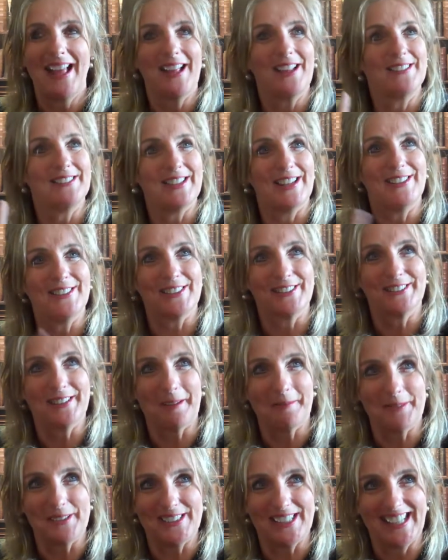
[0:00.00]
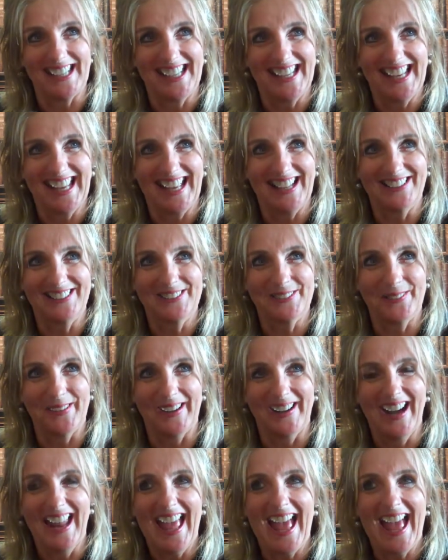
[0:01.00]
sending somebody elsewhere.